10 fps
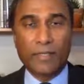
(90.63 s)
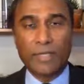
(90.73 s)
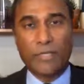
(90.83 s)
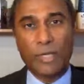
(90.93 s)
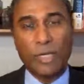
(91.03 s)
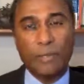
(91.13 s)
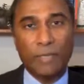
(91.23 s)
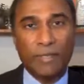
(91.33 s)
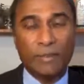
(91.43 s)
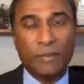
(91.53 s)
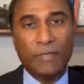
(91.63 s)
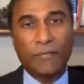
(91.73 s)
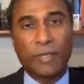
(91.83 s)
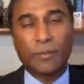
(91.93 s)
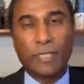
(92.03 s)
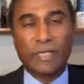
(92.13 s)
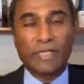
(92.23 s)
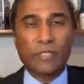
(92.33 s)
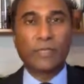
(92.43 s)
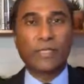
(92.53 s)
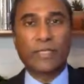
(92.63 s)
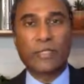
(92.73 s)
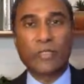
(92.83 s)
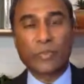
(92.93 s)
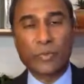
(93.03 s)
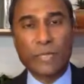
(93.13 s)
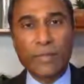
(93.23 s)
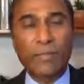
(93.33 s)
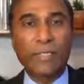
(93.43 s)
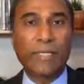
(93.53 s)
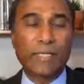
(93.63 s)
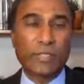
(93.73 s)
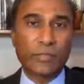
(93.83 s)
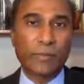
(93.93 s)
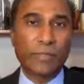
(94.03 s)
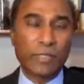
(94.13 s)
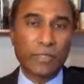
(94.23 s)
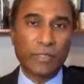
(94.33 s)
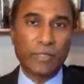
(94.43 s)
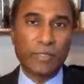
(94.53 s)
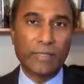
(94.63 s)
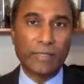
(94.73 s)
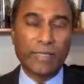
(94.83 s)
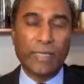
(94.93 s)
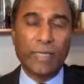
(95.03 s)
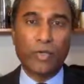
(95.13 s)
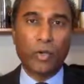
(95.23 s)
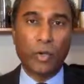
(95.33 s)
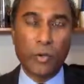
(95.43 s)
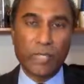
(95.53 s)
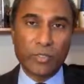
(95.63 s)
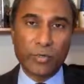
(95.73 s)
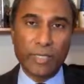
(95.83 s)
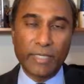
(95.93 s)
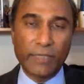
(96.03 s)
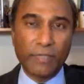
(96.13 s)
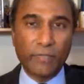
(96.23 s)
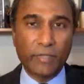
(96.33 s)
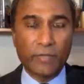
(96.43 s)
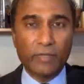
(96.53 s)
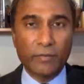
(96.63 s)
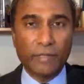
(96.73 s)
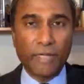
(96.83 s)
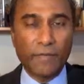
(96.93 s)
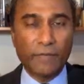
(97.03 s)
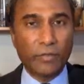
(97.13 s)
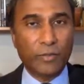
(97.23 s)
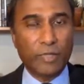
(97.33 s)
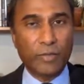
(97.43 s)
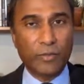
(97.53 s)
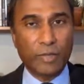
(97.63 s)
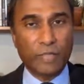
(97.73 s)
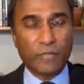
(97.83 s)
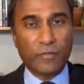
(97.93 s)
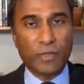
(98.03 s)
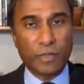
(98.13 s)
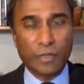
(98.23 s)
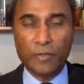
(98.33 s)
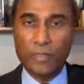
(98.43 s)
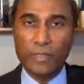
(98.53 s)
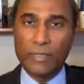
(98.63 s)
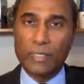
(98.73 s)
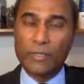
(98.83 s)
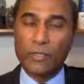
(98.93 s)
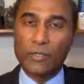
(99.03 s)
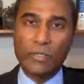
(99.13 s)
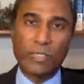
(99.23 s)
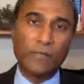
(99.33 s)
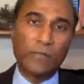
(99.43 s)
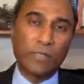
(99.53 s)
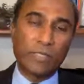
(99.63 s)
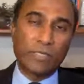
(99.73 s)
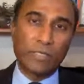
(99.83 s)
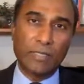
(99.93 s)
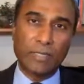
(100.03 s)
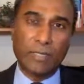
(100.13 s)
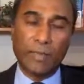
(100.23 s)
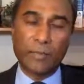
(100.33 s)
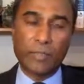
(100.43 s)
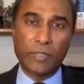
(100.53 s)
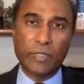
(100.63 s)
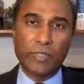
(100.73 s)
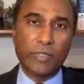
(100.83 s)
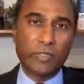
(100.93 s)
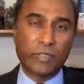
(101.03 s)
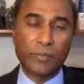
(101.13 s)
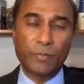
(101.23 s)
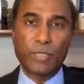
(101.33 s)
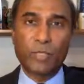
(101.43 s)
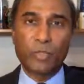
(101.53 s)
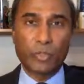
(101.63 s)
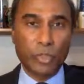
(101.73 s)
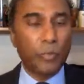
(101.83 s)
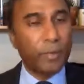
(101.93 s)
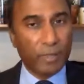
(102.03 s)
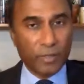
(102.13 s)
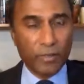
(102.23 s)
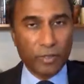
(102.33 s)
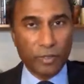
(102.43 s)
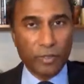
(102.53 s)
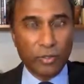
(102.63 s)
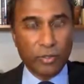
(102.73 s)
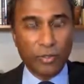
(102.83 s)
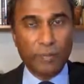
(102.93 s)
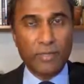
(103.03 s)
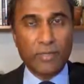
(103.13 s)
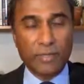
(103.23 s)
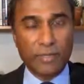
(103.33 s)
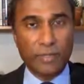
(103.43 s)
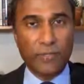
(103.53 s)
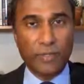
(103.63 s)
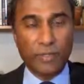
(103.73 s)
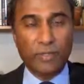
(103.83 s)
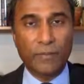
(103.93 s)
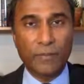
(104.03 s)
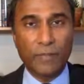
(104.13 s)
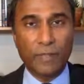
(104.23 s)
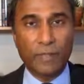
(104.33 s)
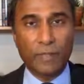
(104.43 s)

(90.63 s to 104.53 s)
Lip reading: And as I talked about, the big pharma guys are extremely, extremely good at always creating fear. They have to create the biggest fear and then also give you this opportunity that there's some big utopia that you can go to, and based on that fear,